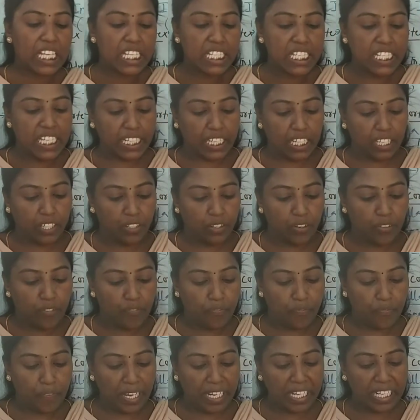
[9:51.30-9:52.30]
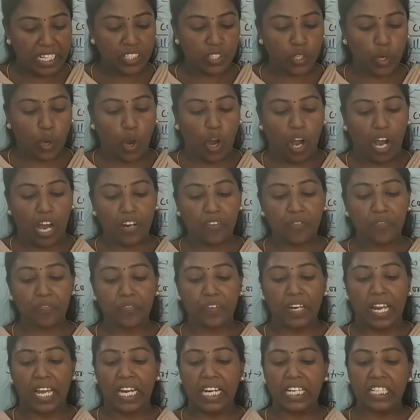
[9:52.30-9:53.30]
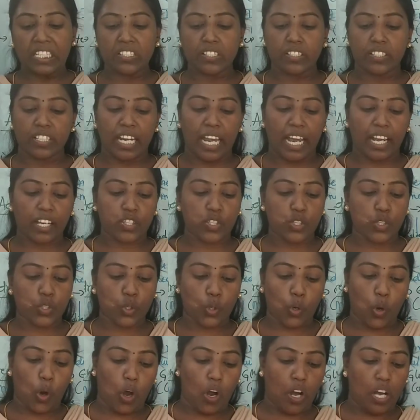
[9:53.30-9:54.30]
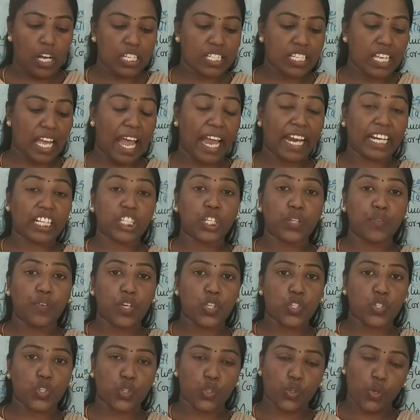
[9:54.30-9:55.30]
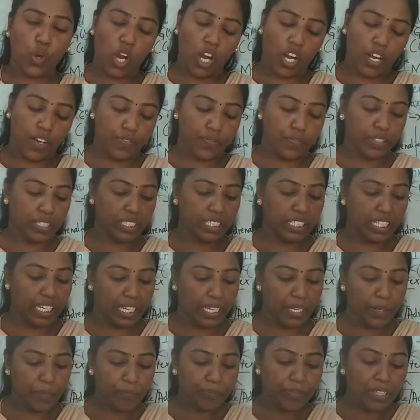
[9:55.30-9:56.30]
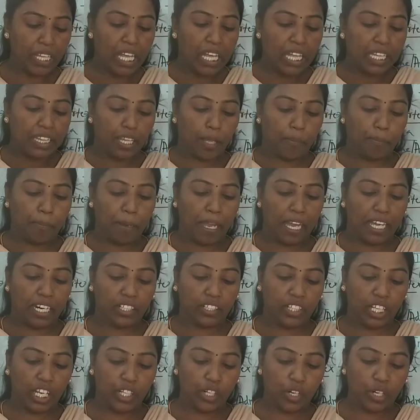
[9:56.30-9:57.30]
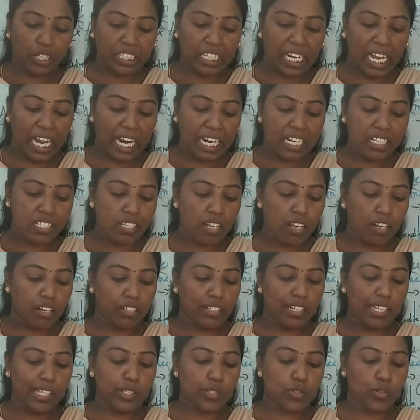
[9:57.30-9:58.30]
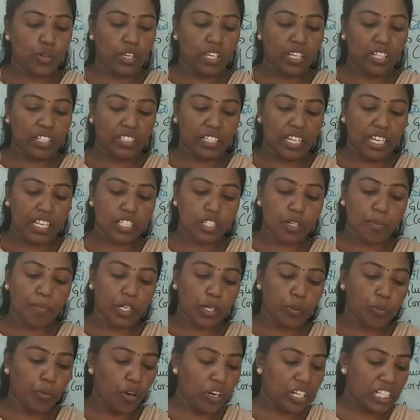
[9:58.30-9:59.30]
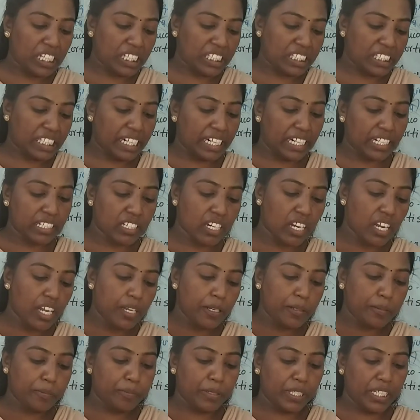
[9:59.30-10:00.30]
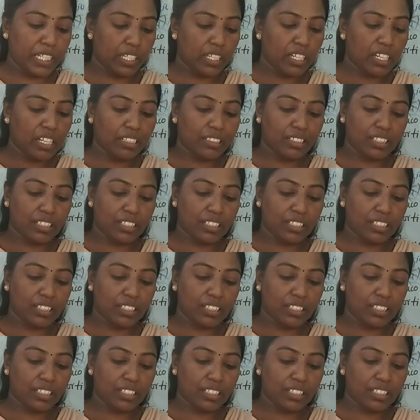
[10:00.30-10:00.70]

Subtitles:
Second, fight or flight reaction cause activation of A. The parathyroid glands leads to increased metabolic rate. B.